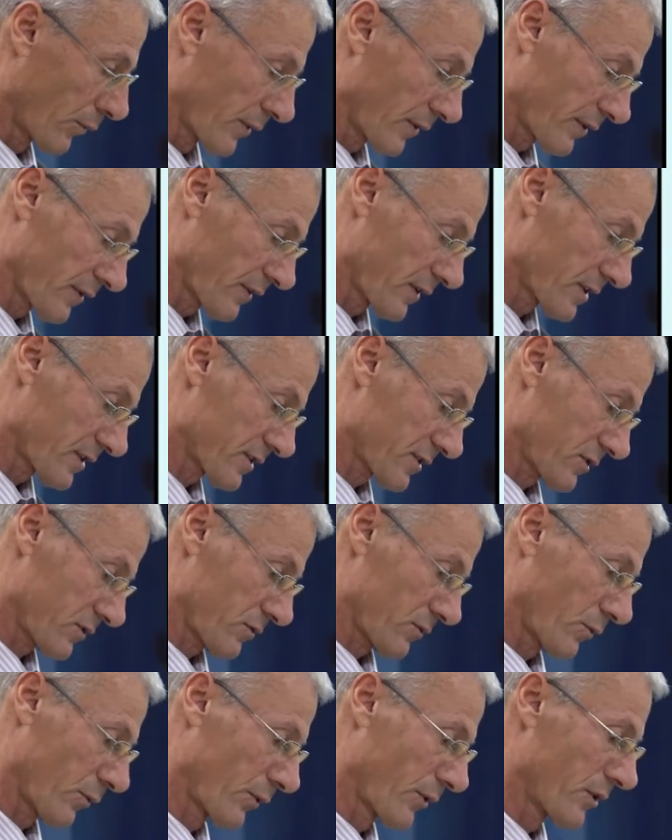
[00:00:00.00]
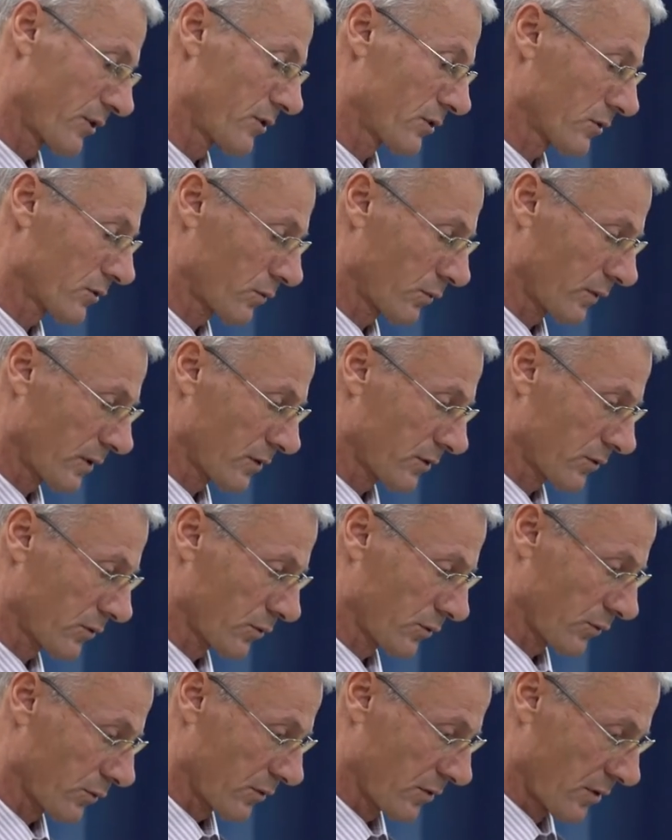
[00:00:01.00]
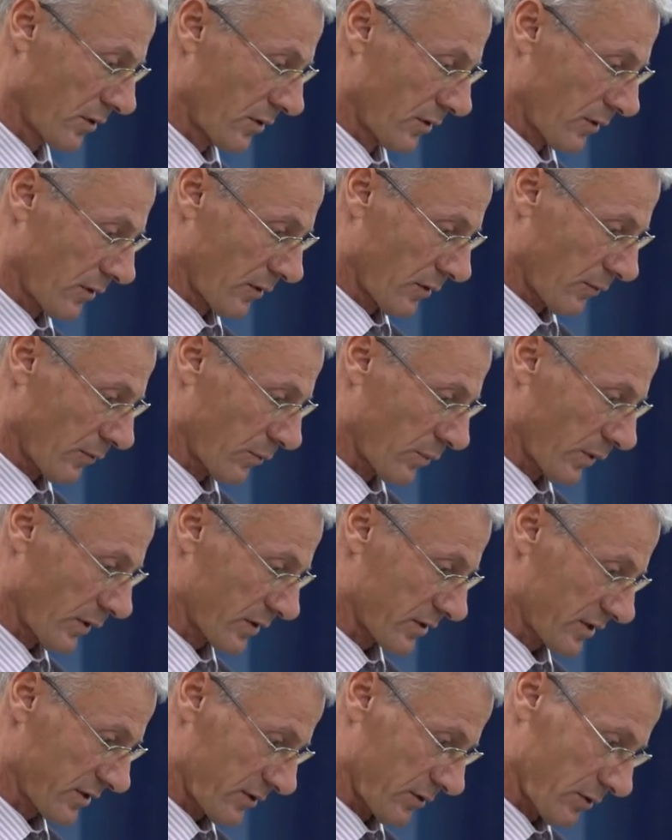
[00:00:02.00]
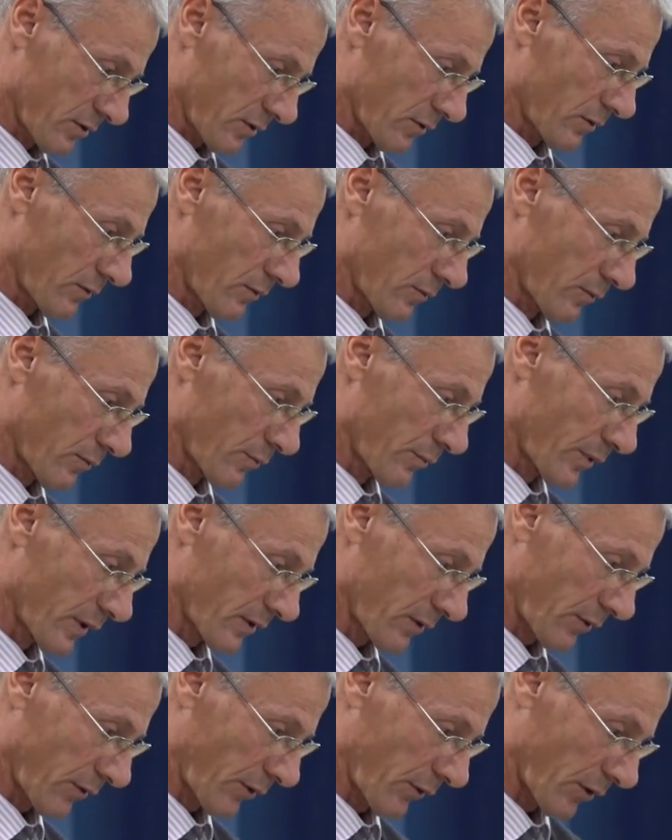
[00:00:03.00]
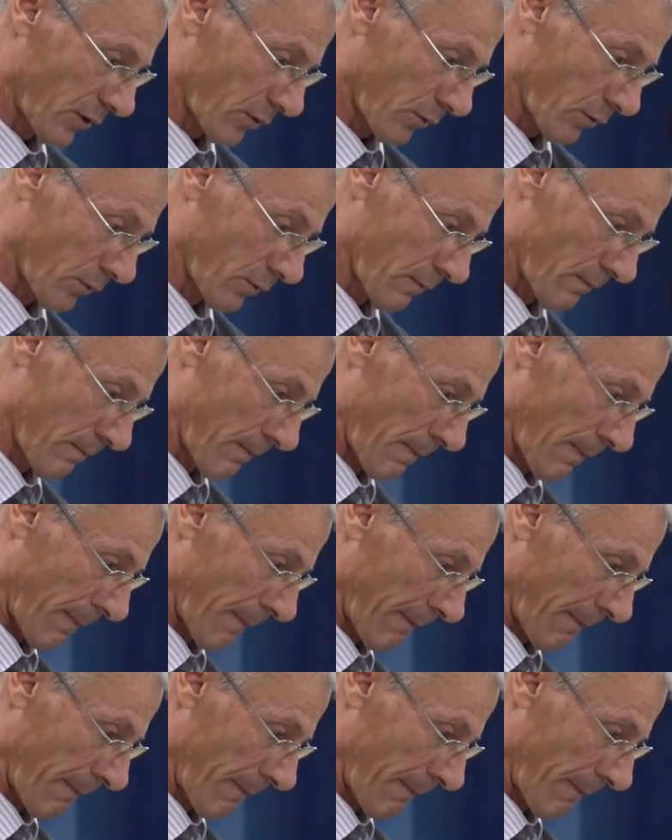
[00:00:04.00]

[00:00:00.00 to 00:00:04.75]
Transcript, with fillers: With this, we don't want to boast, but through